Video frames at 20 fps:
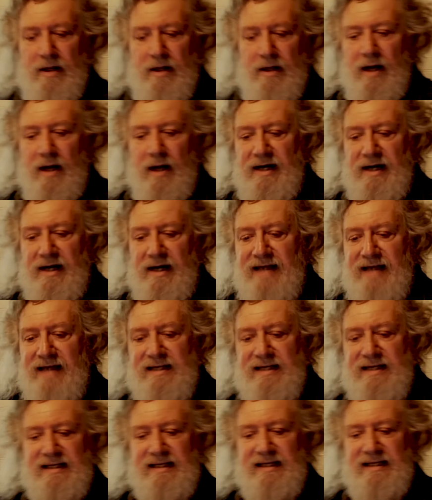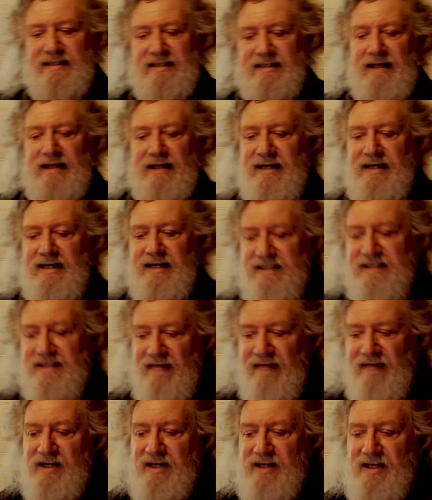in the 1960s and
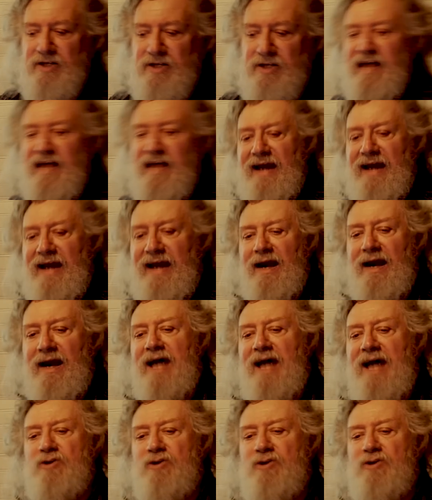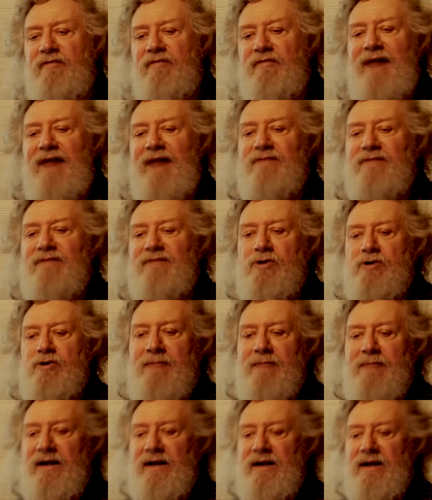1970s, surveyed and analyzed over 500
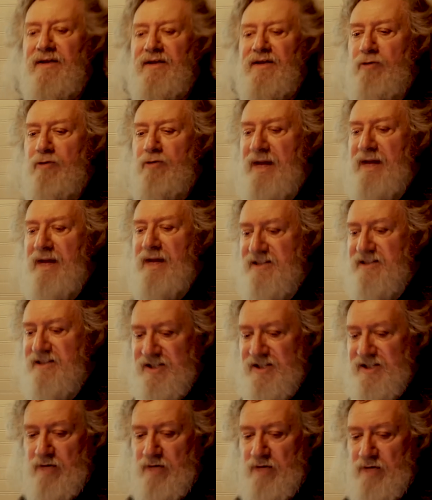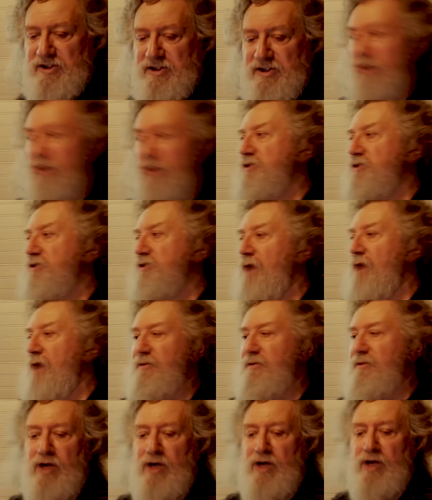megalithic remains in stone circles throughout the
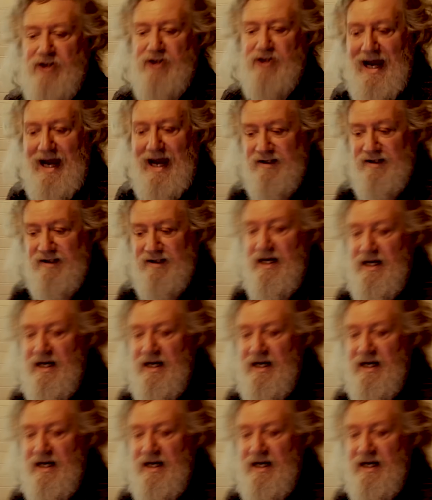British Isles.